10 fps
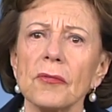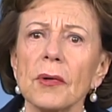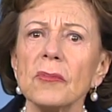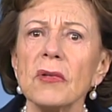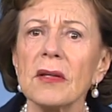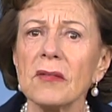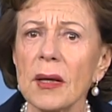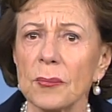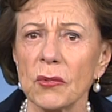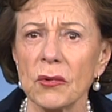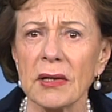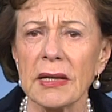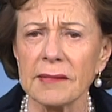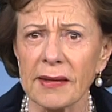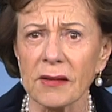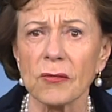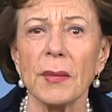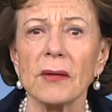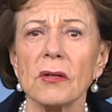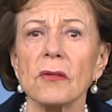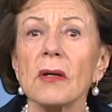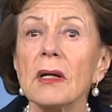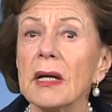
from GSM to the text message